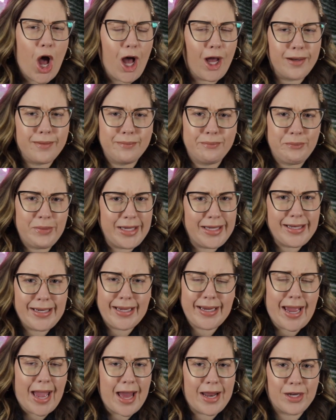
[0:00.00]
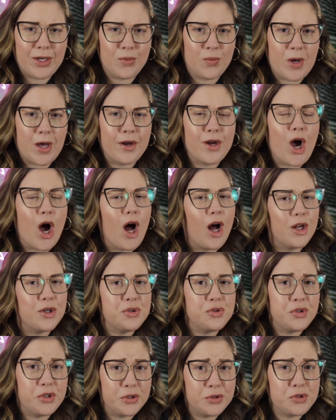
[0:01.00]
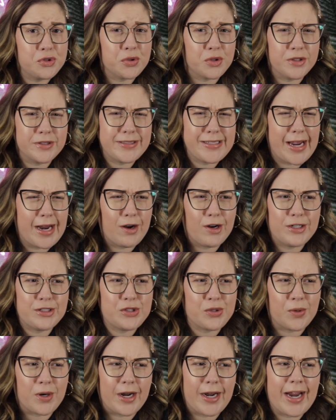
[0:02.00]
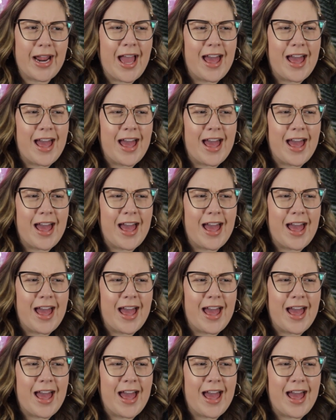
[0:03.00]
on meeting anyone on neutral territory,